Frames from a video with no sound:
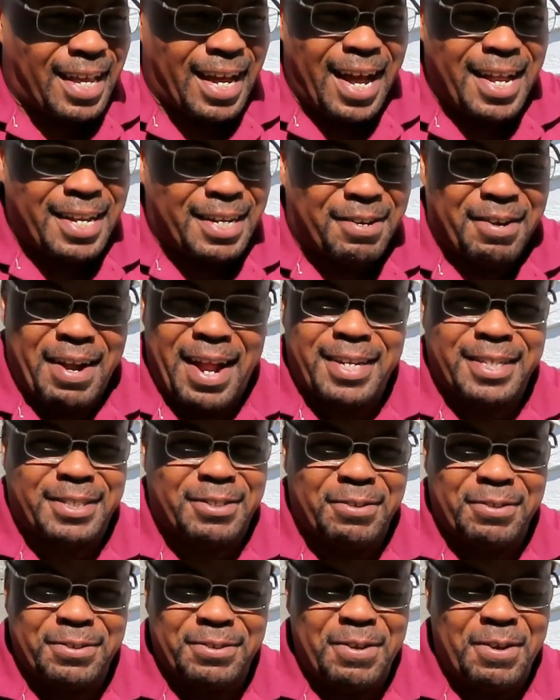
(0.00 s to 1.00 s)
I
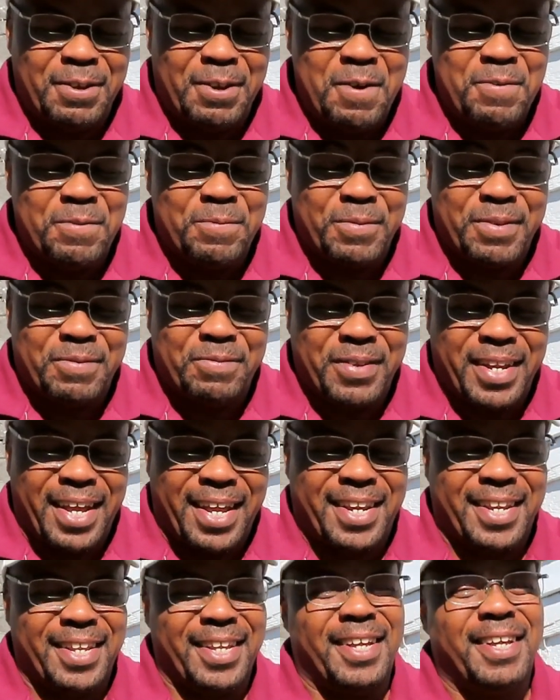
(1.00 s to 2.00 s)
cracked jokes all over me for
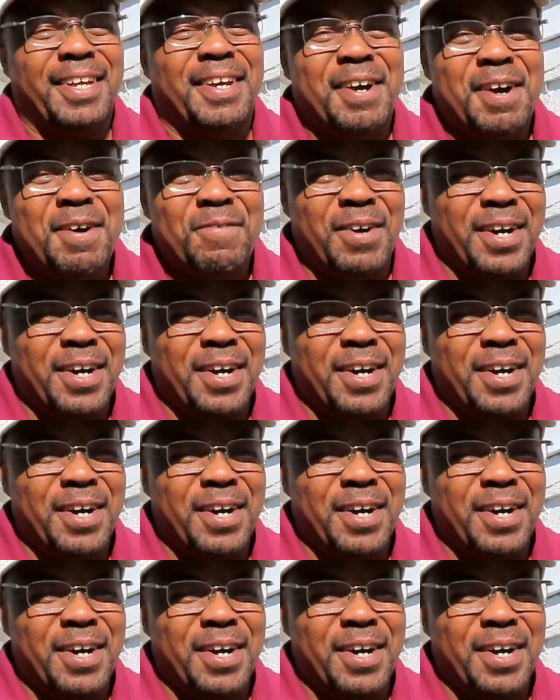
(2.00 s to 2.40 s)
that.